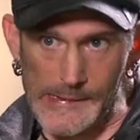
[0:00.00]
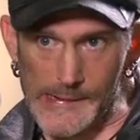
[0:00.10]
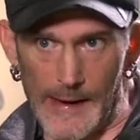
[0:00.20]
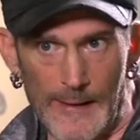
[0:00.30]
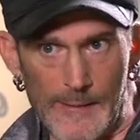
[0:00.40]
to
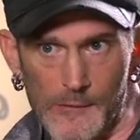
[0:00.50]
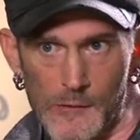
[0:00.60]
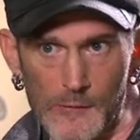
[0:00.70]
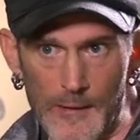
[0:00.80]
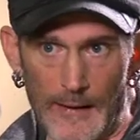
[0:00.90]
get
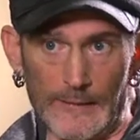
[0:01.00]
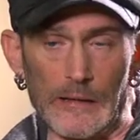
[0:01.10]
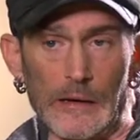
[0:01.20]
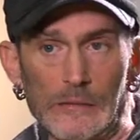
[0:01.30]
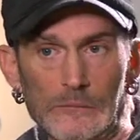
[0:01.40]
into
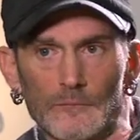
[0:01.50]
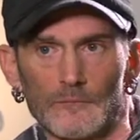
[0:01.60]
acting?